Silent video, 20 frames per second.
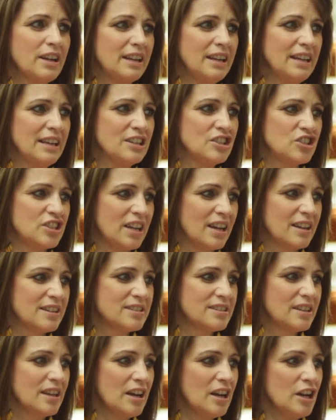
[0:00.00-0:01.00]
getting a
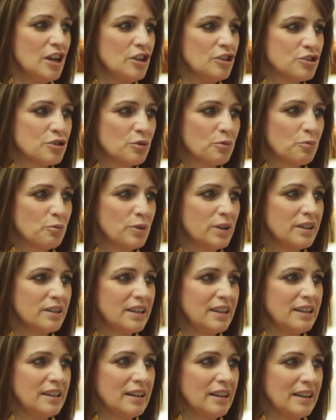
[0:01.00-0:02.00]
chance to
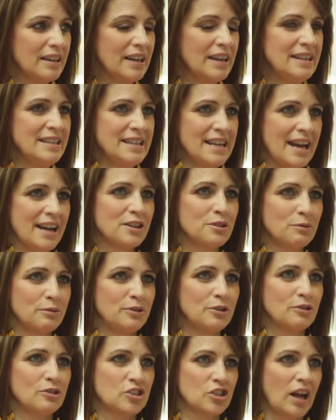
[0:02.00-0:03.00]
really connect
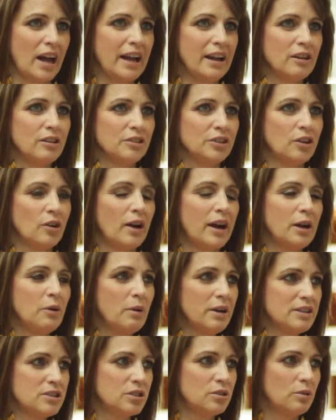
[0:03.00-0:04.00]
with your child. You know, I
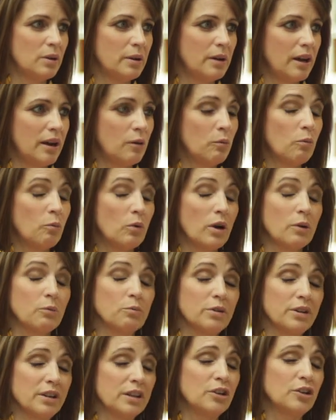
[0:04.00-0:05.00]
went to a, a, a
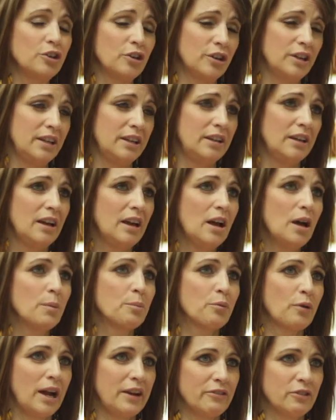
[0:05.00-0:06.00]
really good
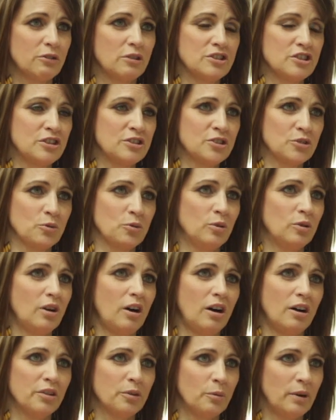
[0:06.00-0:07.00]
private Christian school
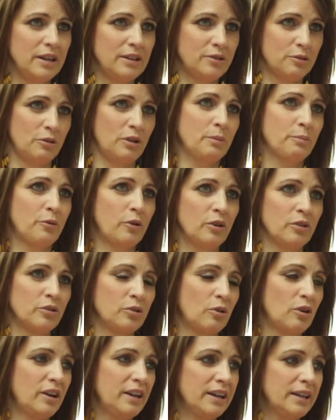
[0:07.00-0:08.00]
all the way through in
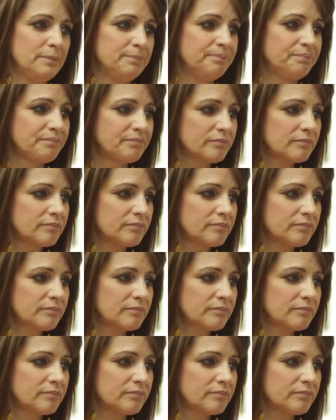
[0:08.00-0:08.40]
Portland, Oregon.